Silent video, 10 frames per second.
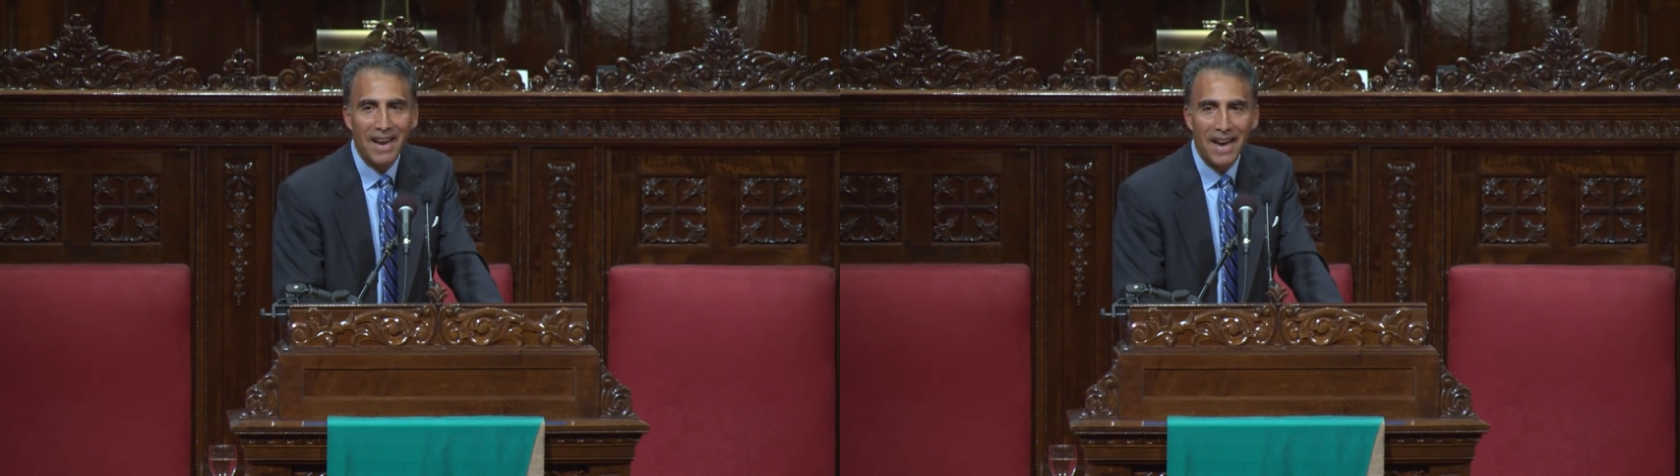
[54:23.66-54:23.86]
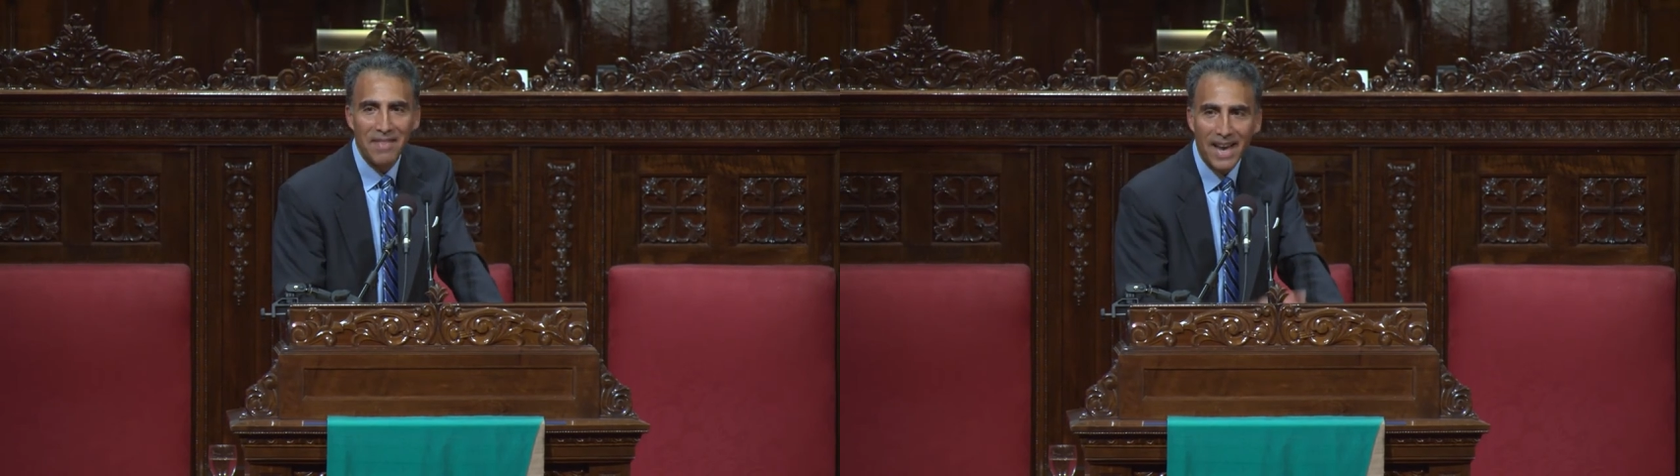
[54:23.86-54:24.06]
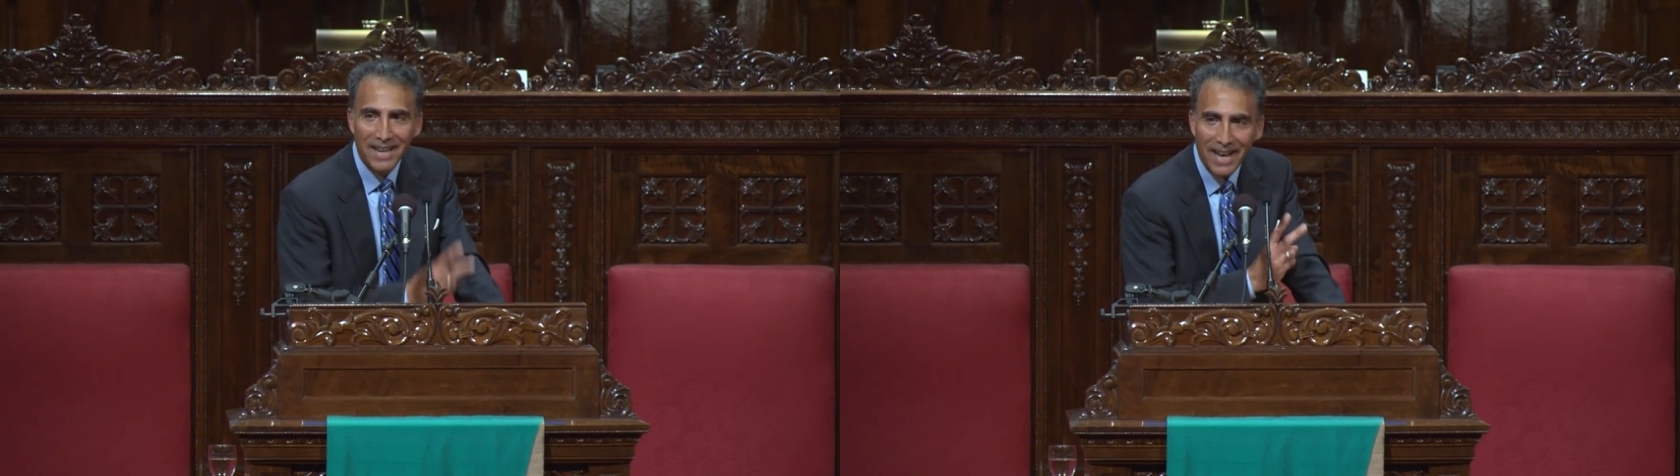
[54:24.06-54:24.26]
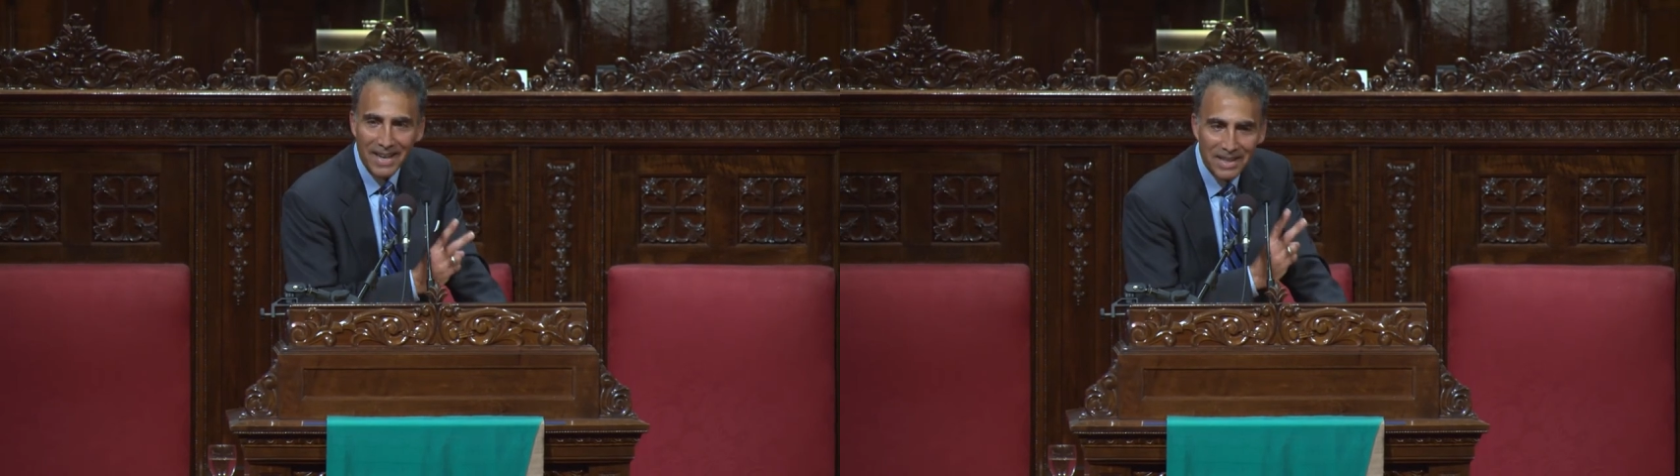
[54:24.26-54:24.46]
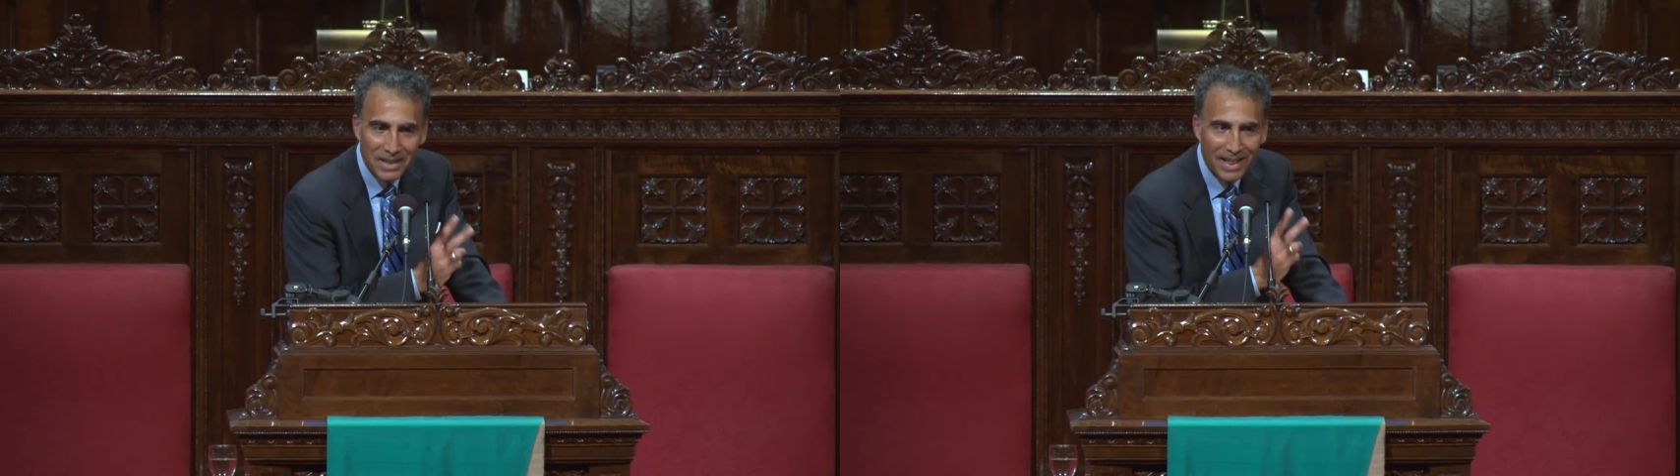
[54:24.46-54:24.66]
and that guy
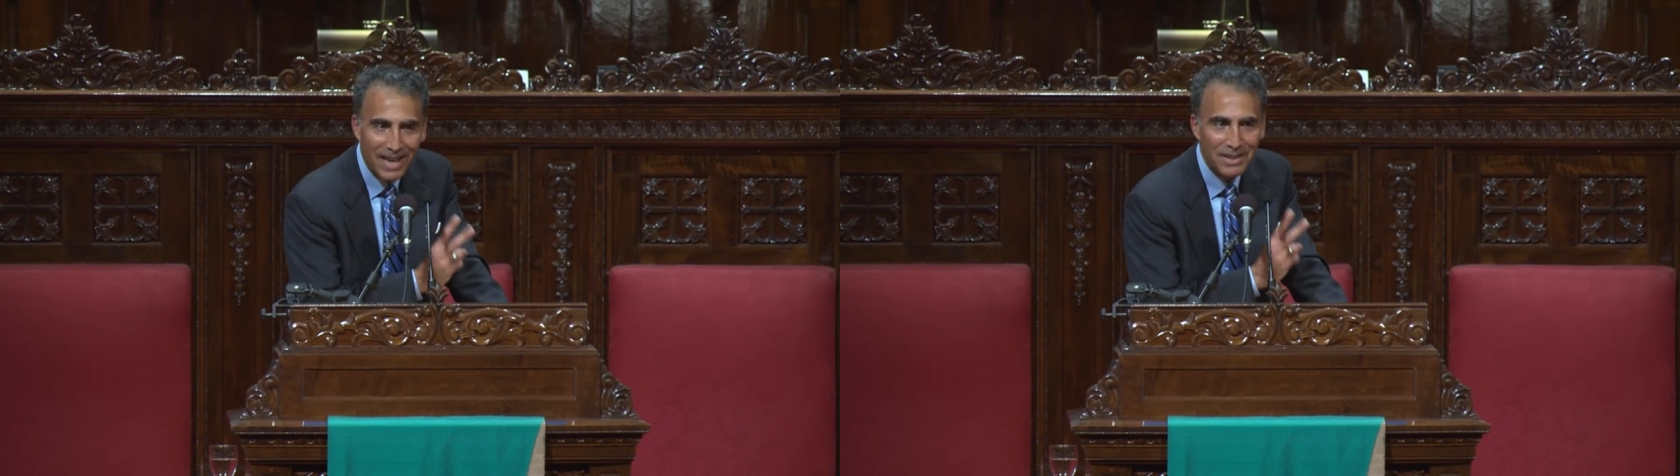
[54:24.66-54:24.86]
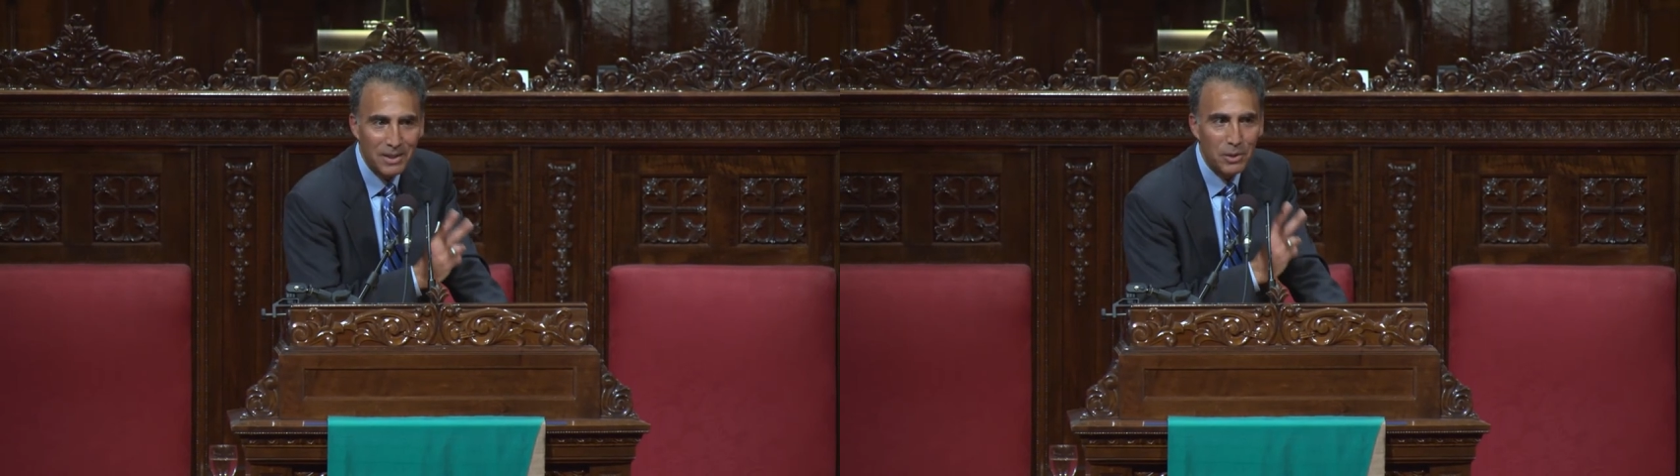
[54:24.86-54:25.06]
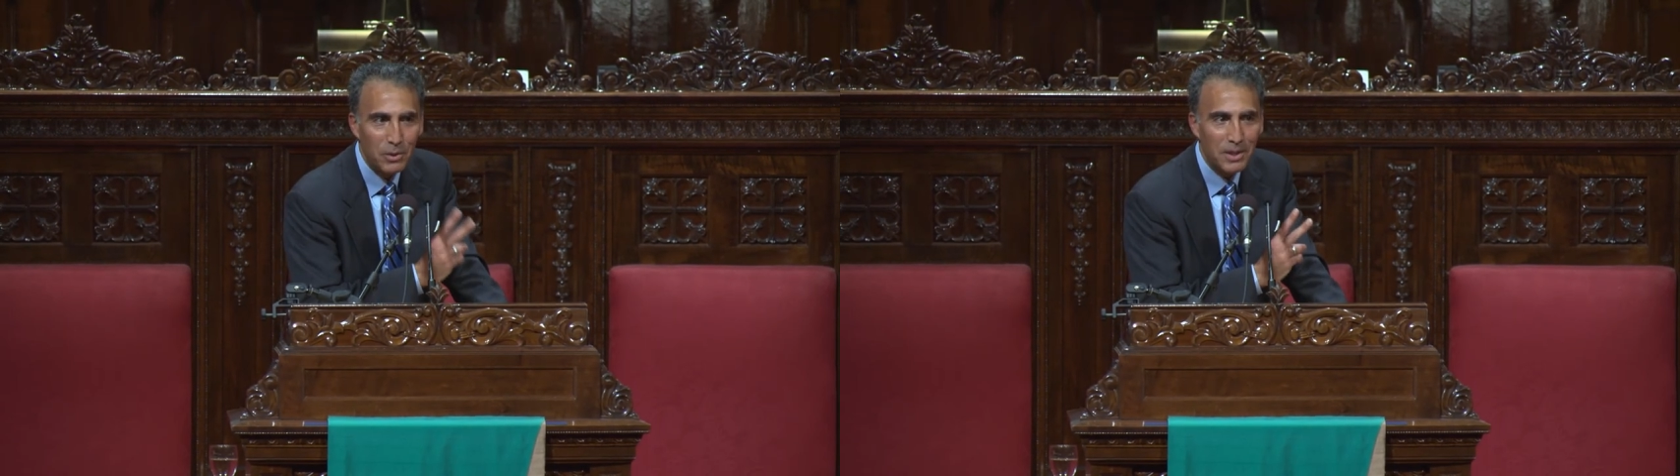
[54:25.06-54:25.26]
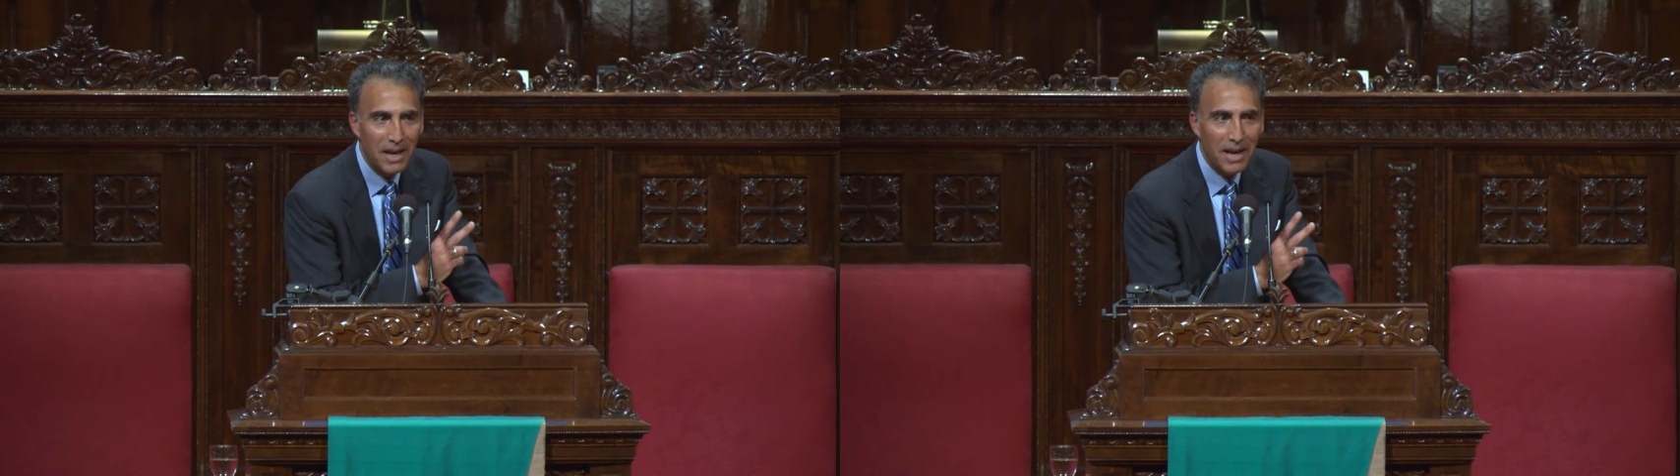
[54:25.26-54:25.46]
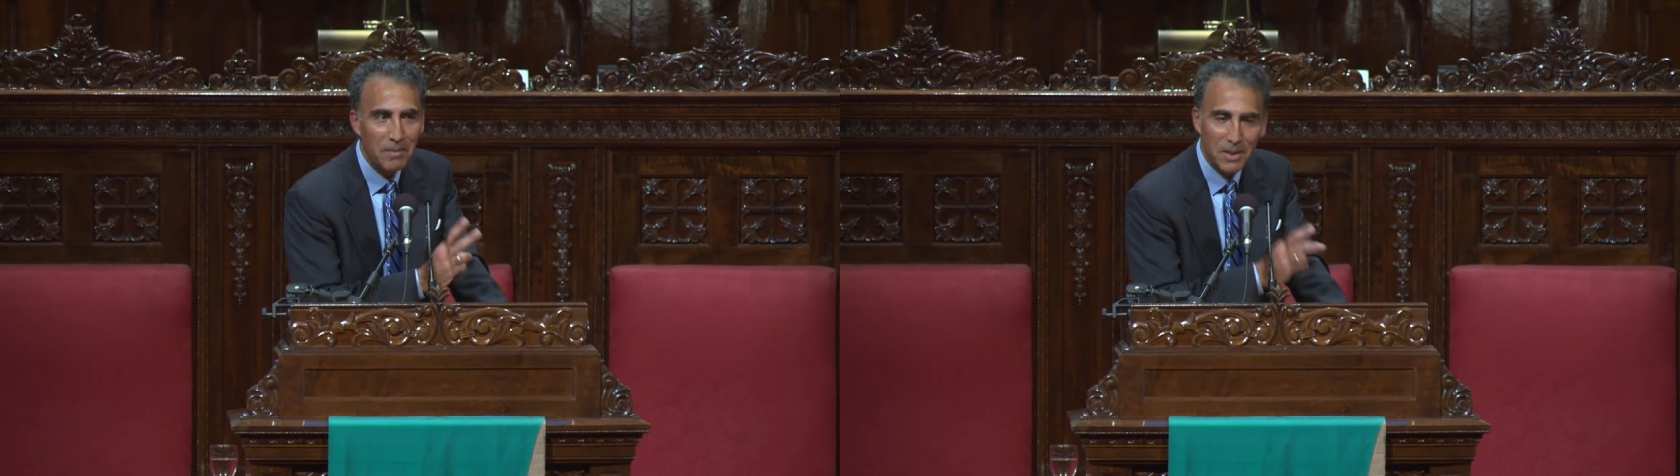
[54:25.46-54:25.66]
gets elected two
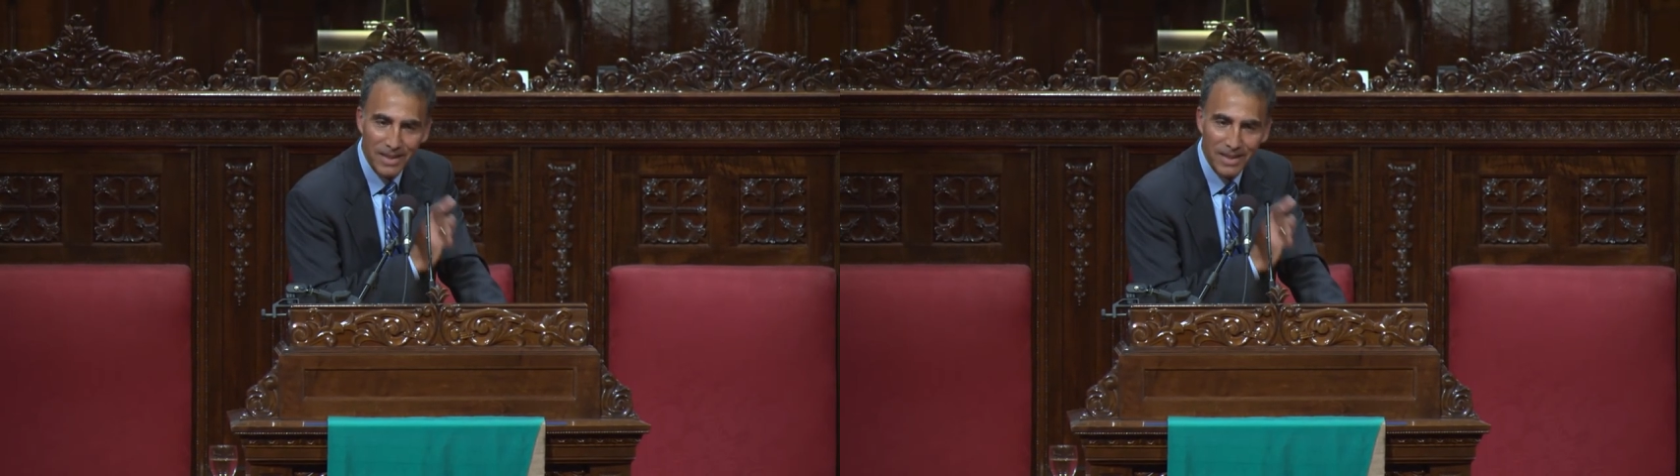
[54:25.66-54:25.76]
times.